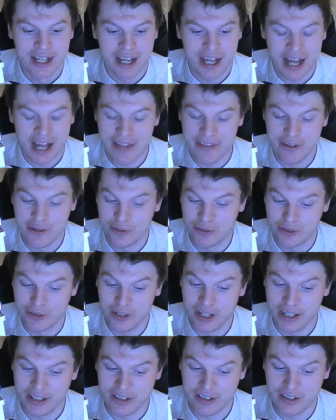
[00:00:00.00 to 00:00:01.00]
and they also
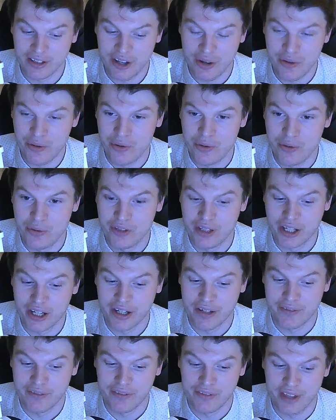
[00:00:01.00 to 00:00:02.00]
like to know the kind of